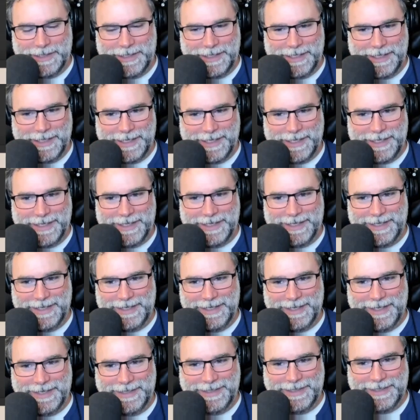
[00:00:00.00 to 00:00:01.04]
Yeah,
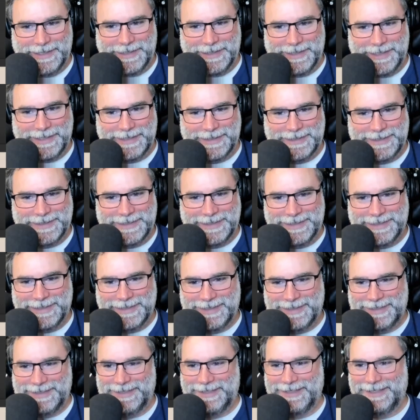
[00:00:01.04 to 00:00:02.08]
I need a list.
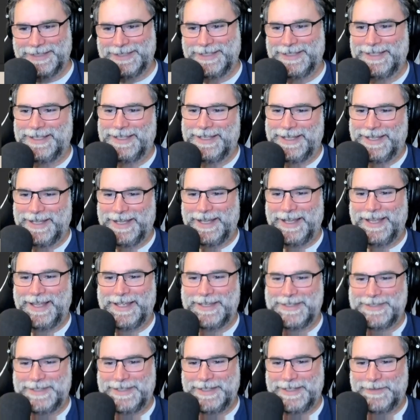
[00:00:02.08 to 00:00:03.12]
I
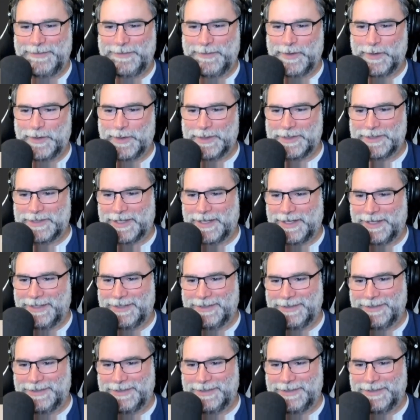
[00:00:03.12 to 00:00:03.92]
just need to focus on it.